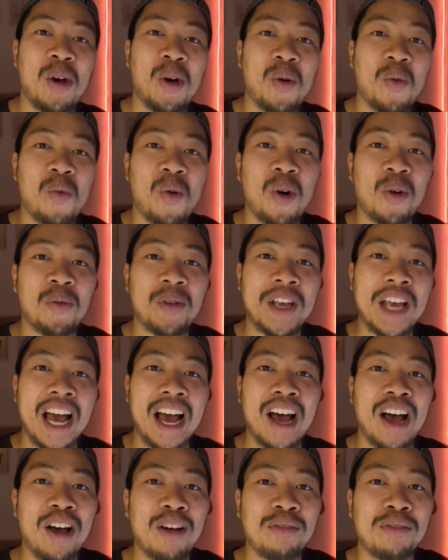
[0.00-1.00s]
what we
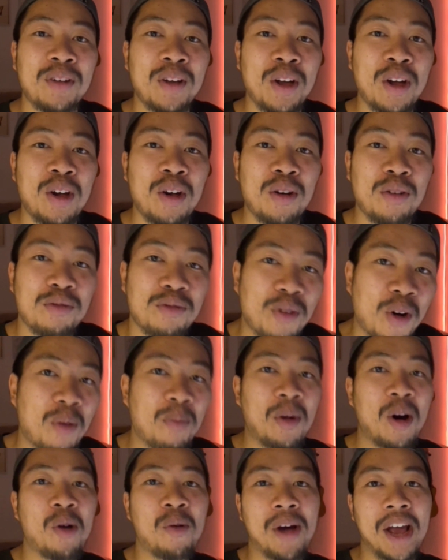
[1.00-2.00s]
have from
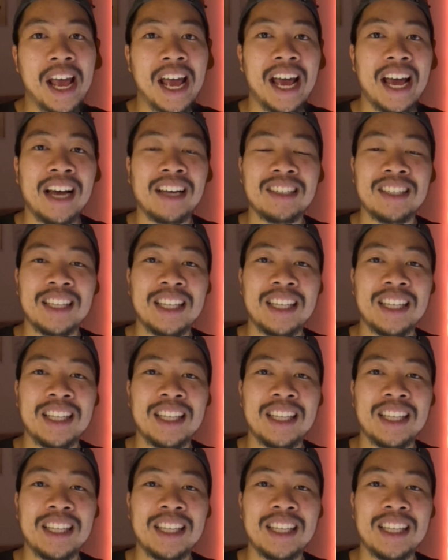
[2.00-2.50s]
my warehouse in the